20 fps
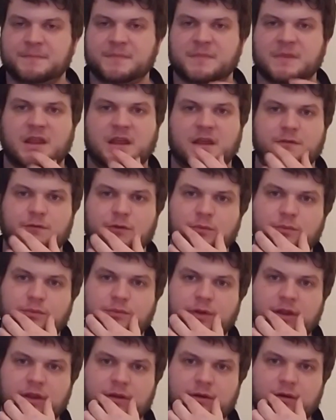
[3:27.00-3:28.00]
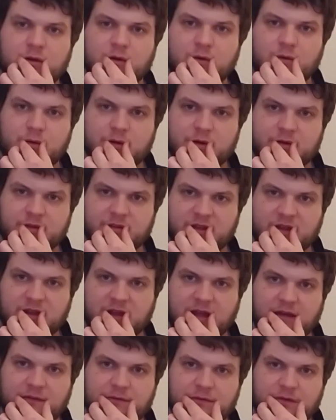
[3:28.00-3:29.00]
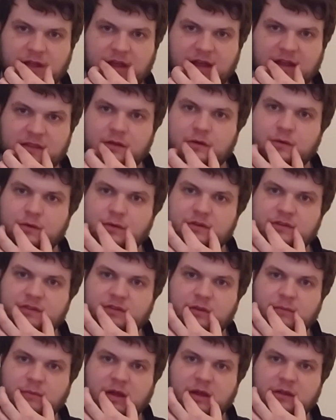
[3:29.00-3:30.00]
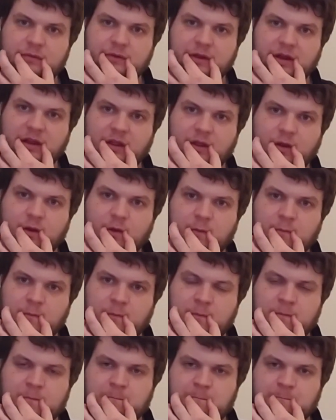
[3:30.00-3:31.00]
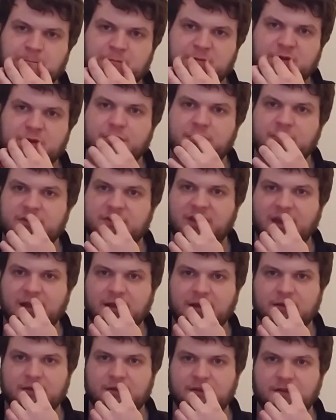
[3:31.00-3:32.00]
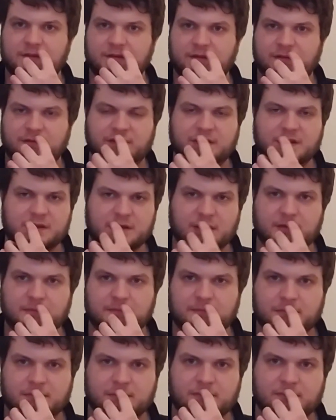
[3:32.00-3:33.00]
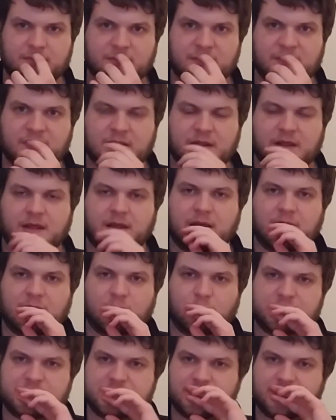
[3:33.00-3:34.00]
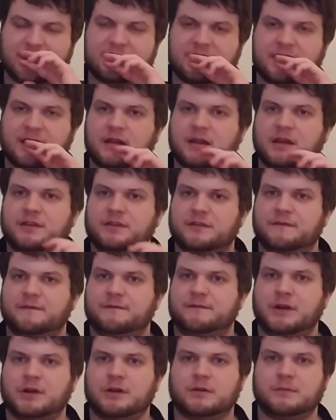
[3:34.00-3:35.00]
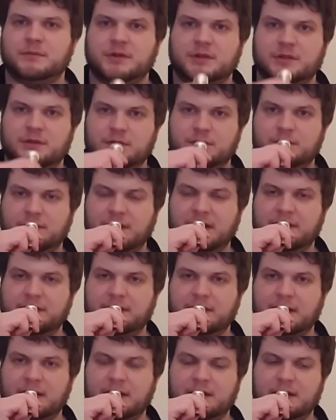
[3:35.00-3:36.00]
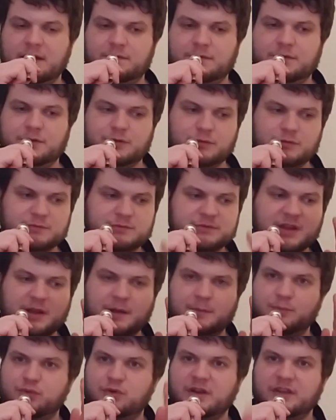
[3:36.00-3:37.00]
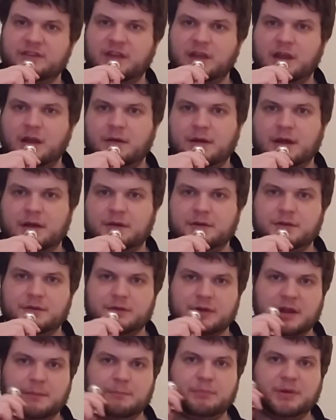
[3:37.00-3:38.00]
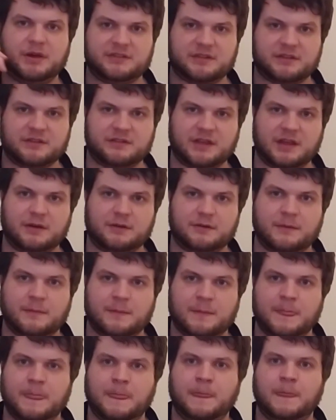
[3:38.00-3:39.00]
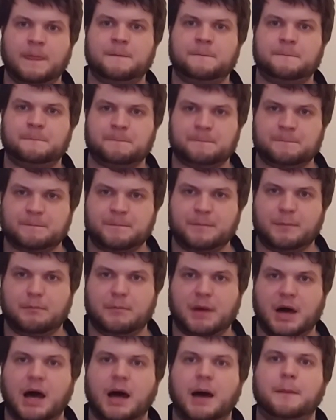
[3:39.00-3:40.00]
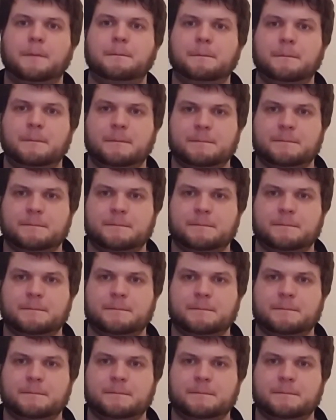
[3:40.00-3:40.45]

If you bring your corners in after that, the corners of your mouth right here, you can tighten this feeling. And once you get that nice and firm, you'll find that if you then press air out, you'll get a buzzing sound. Mom.